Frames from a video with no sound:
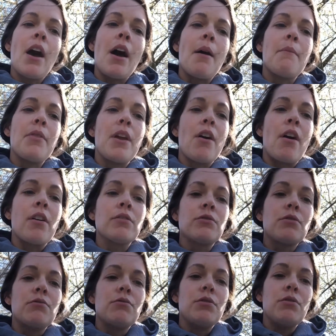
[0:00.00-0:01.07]
They
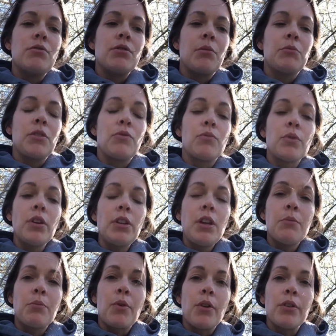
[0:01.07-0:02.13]
also do something
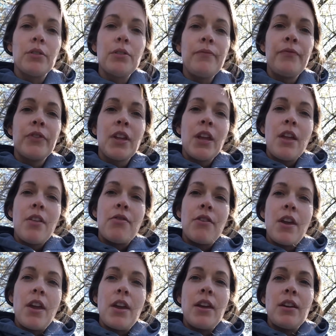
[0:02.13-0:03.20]
really important.
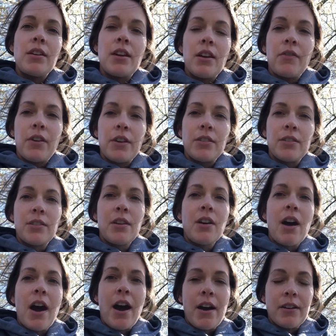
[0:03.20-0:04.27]
They give us
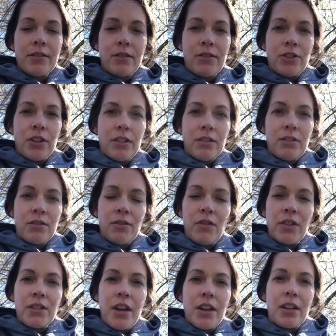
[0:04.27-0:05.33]
oxygen. So
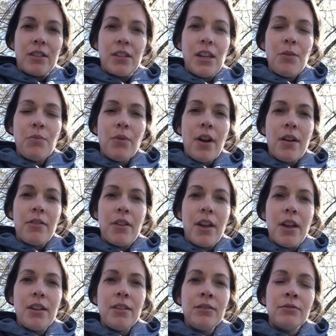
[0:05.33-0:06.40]
we take a deep breath in.